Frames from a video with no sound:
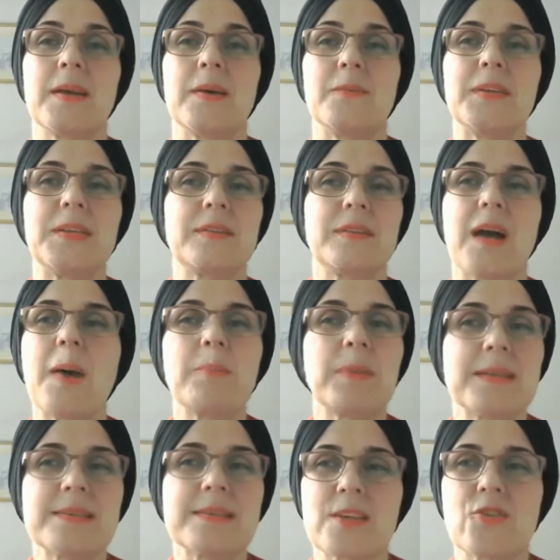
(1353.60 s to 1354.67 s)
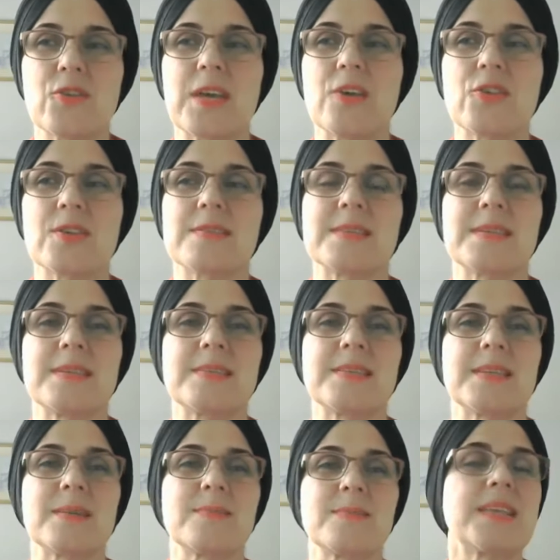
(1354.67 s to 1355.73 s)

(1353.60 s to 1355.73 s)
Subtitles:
with complex education system,